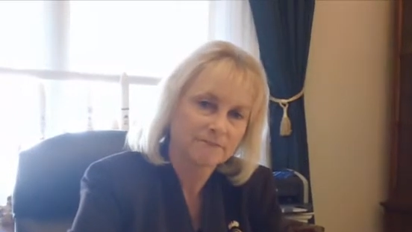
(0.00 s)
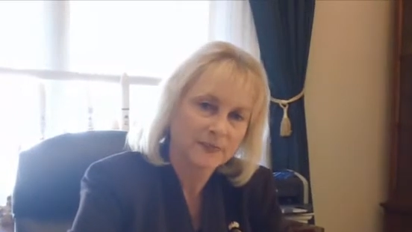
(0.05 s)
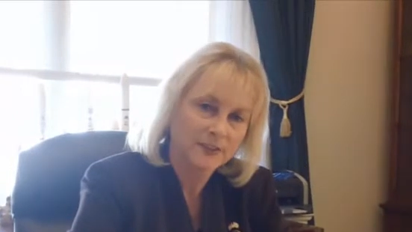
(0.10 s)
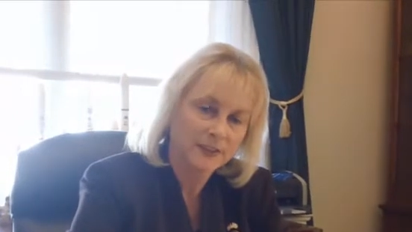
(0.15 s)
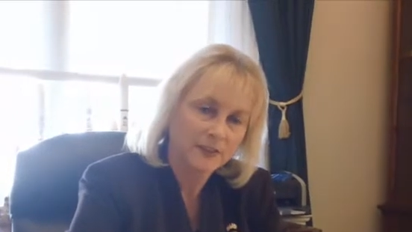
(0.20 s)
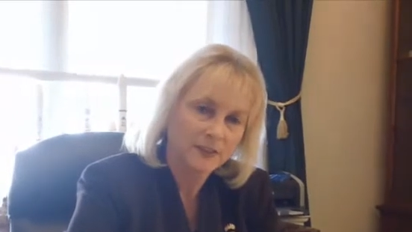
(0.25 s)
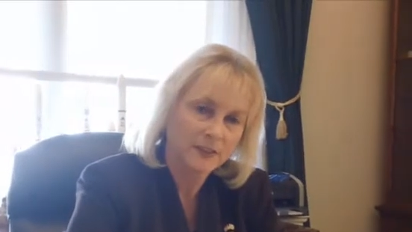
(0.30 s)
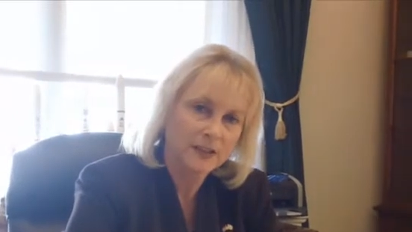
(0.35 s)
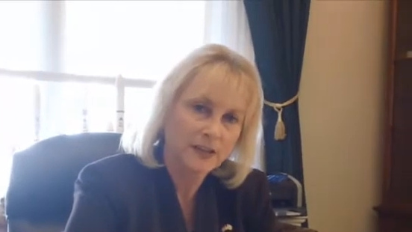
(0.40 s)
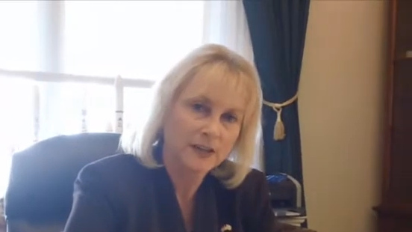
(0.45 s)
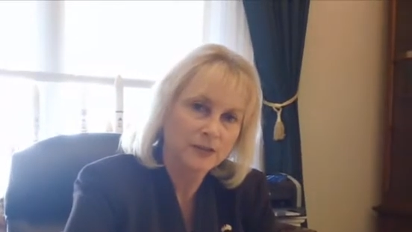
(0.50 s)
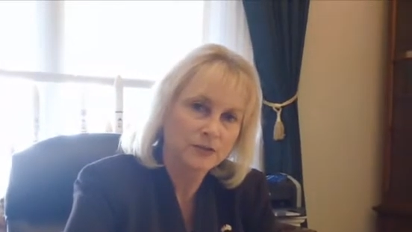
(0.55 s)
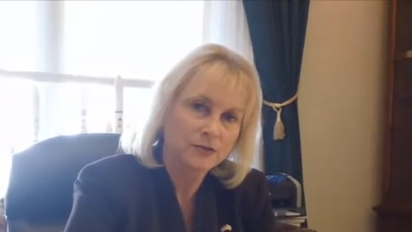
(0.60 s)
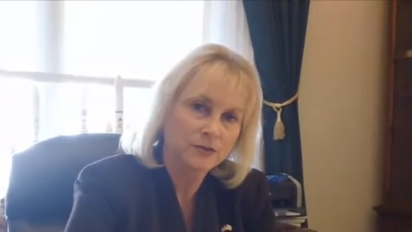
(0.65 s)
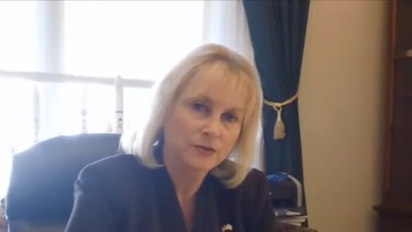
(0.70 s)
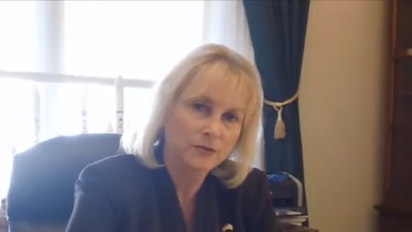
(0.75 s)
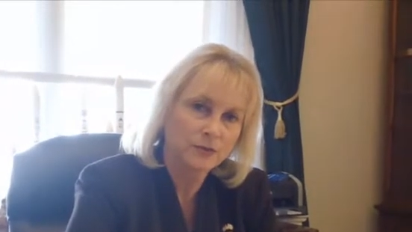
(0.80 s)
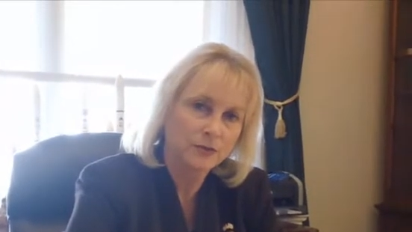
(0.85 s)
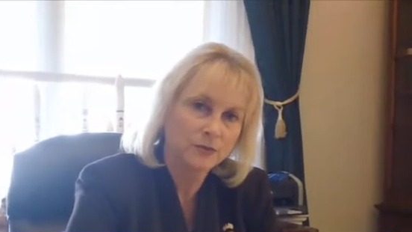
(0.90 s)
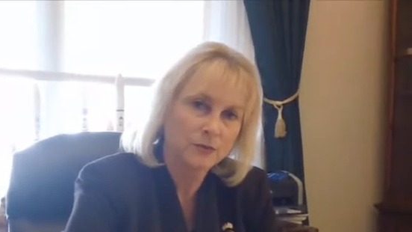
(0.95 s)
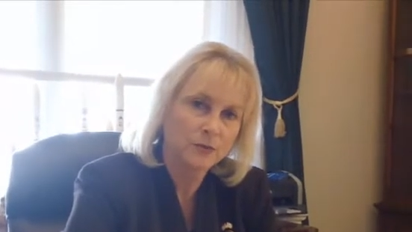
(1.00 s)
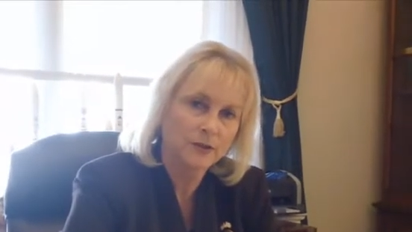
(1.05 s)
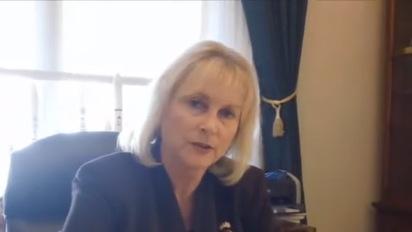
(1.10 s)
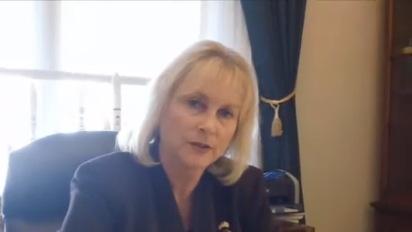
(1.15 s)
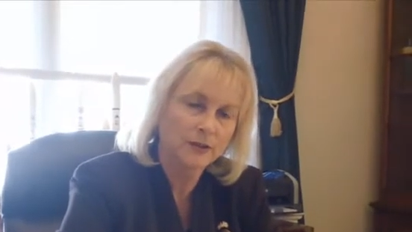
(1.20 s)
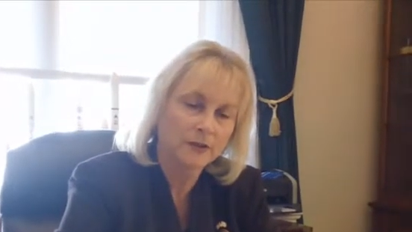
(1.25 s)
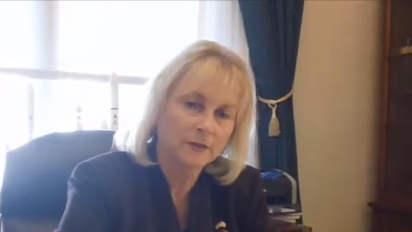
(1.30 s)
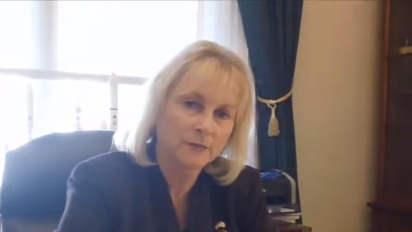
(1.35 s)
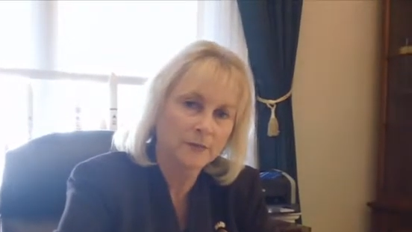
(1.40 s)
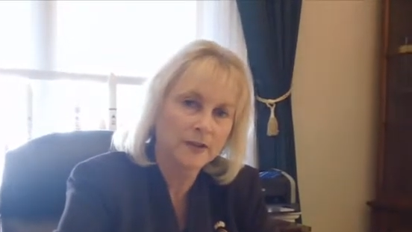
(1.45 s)
That is true. We
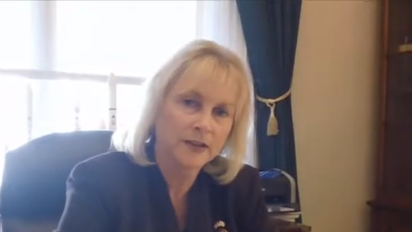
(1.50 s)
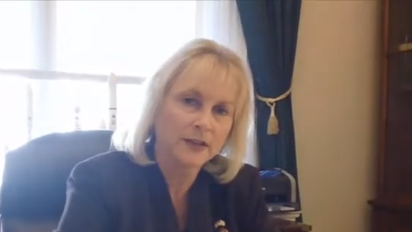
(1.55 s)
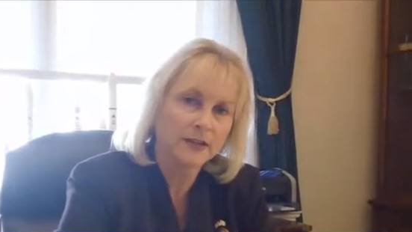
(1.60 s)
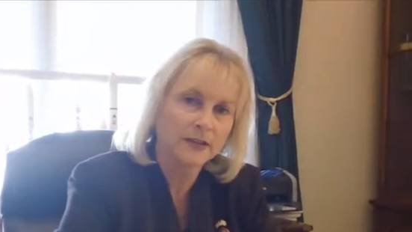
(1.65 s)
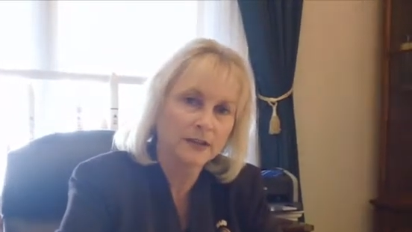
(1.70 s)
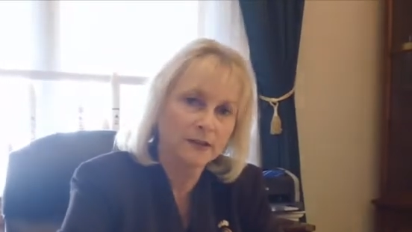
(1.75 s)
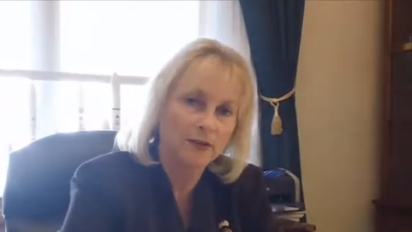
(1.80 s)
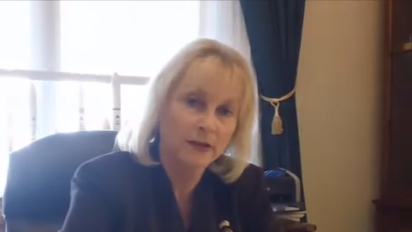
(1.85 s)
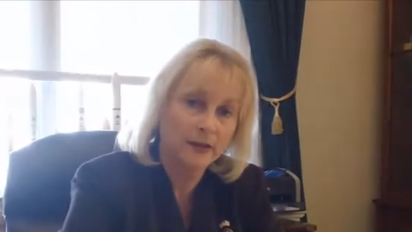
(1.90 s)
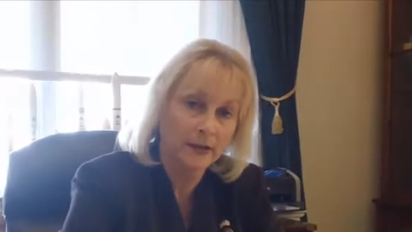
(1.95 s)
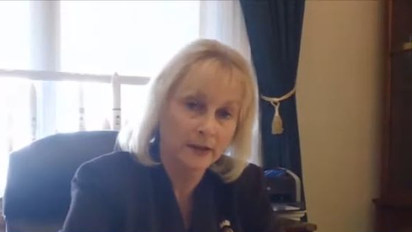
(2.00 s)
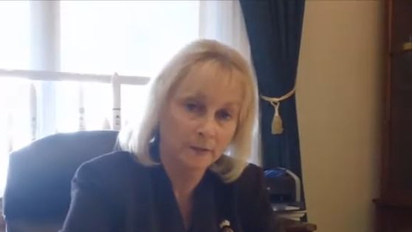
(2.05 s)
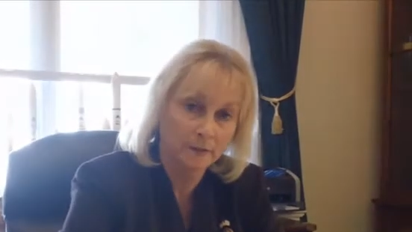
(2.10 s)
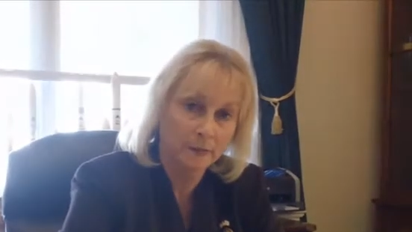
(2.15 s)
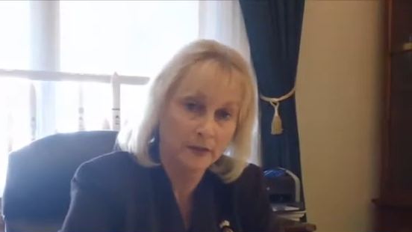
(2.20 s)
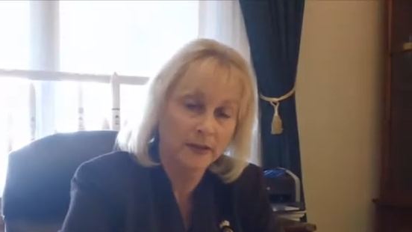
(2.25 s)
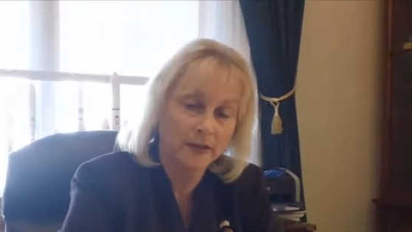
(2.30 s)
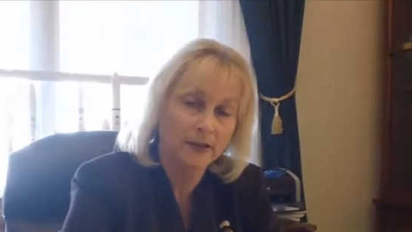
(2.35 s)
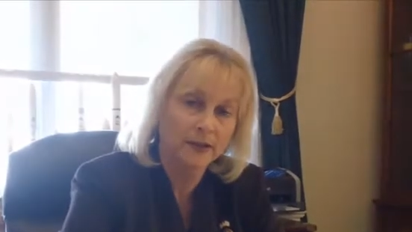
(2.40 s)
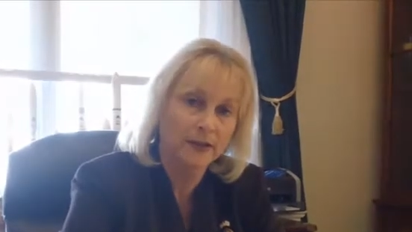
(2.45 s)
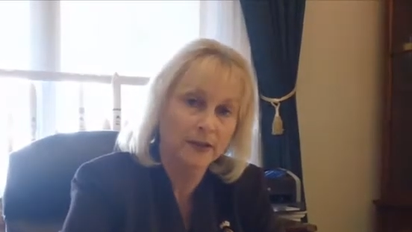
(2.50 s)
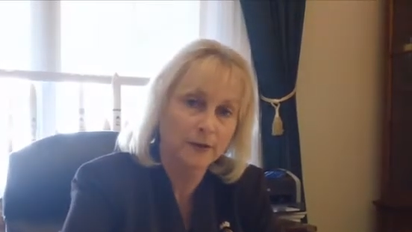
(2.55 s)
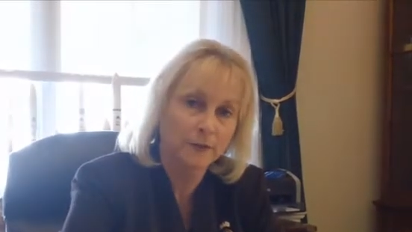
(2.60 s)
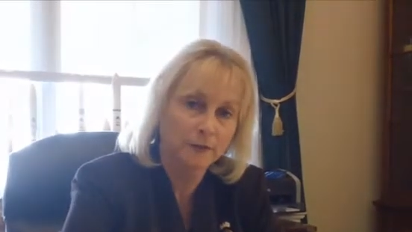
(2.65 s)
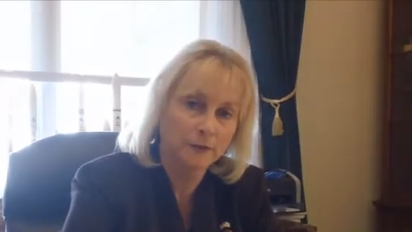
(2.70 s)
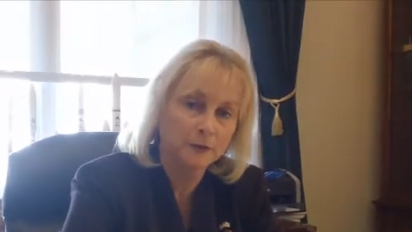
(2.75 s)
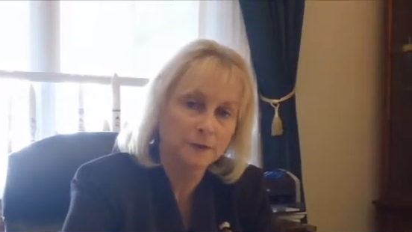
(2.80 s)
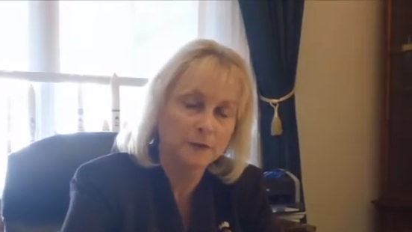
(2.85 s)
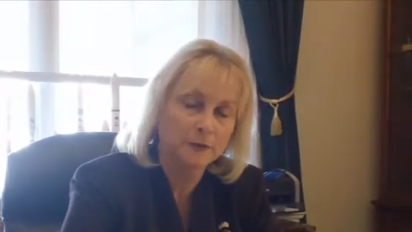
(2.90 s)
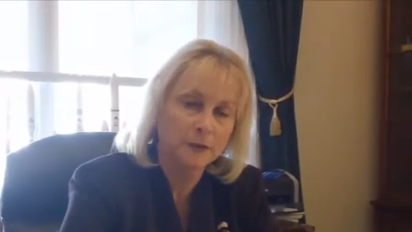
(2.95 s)
have made, I have made
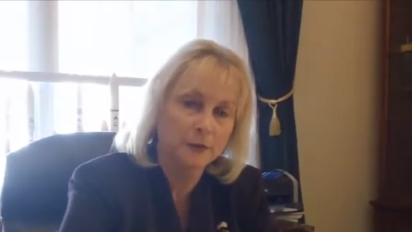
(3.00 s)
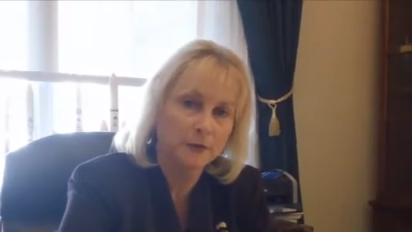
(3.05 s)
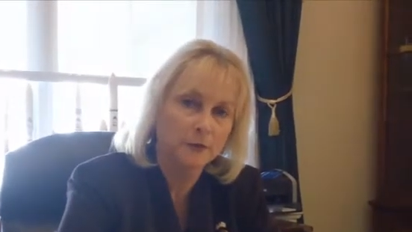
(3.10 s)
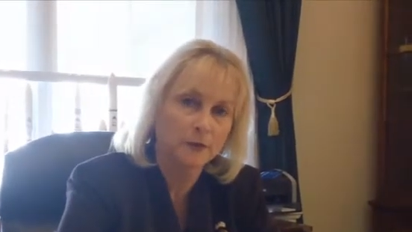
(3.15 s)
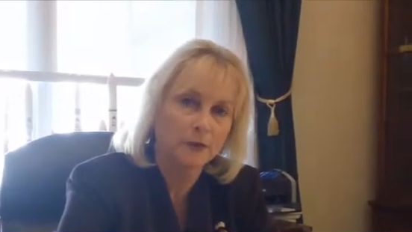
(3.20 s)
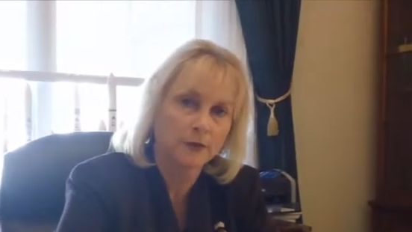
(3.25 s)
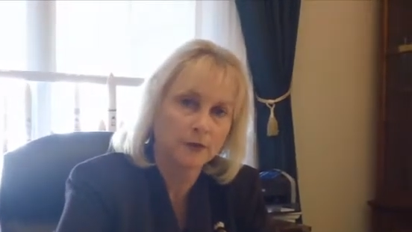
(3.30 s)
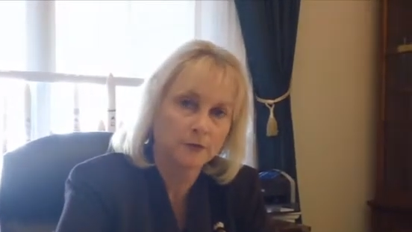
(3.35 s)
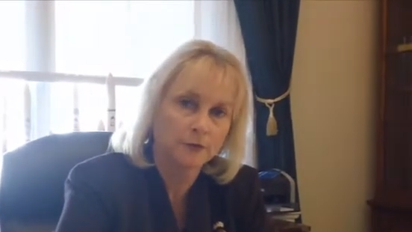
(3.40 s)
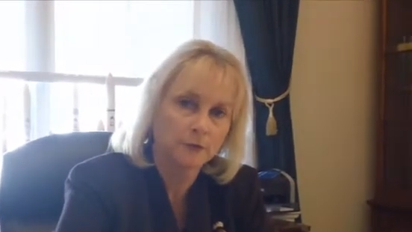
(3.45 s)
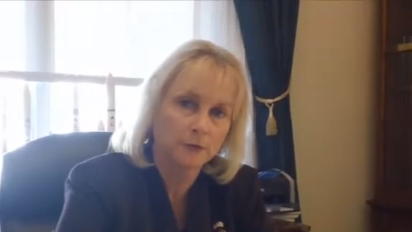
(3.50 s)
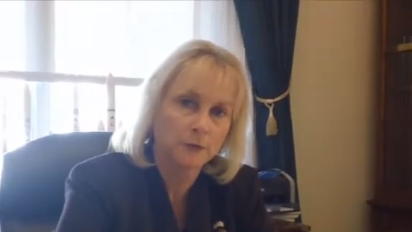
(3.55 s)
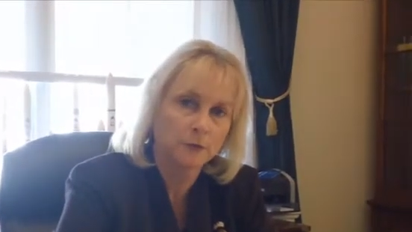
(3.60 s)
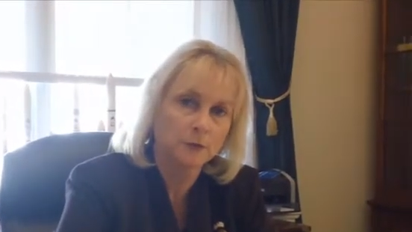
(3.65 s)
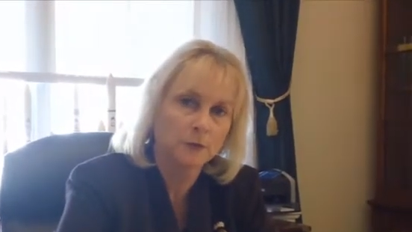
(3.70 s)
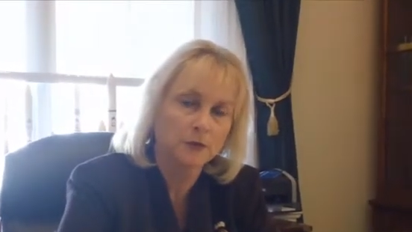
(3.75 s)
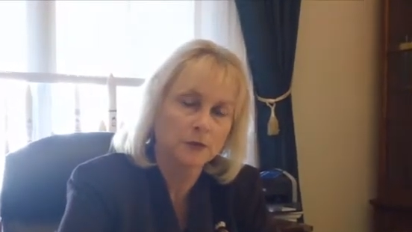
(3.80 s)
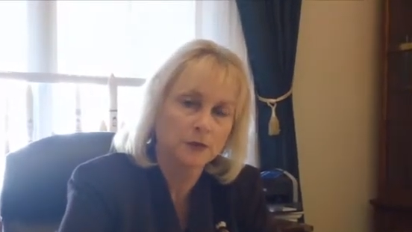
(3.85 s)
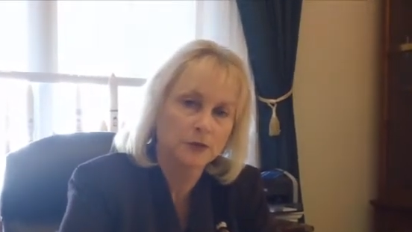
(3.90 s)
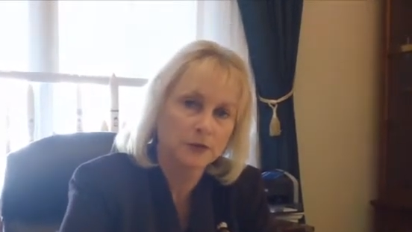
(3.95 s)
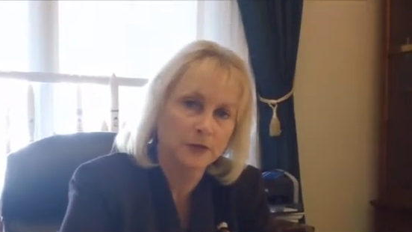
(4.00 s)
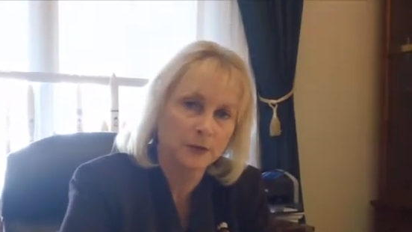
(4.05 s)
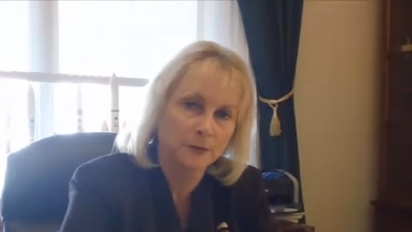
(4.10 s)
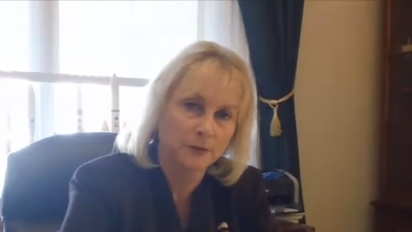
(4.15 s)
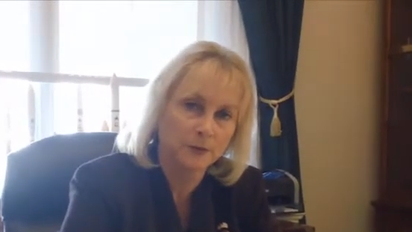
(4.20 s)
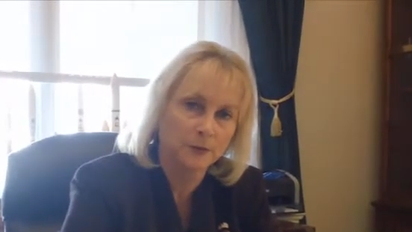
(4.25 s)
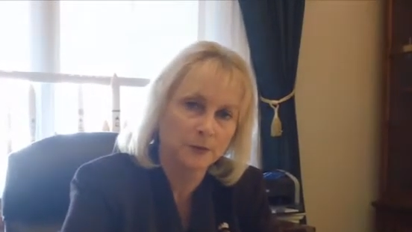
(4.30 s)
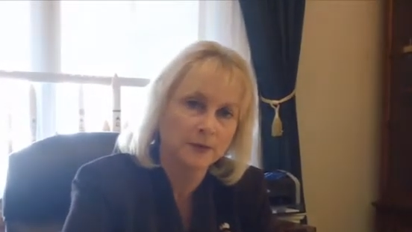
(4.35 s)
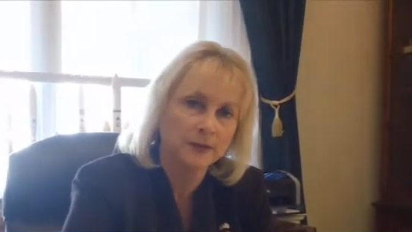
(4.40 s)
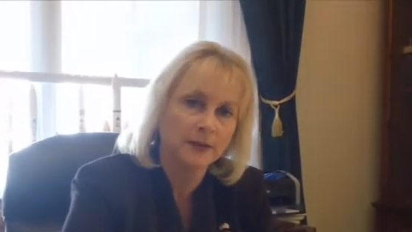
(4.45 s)
every vote on the floor of the
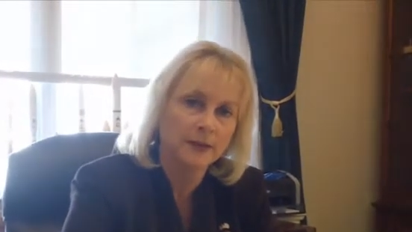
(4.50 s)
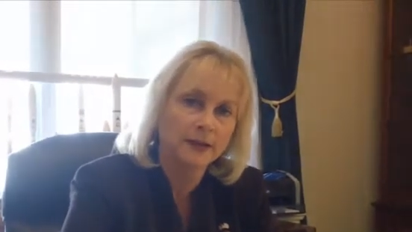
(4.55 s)
chamber,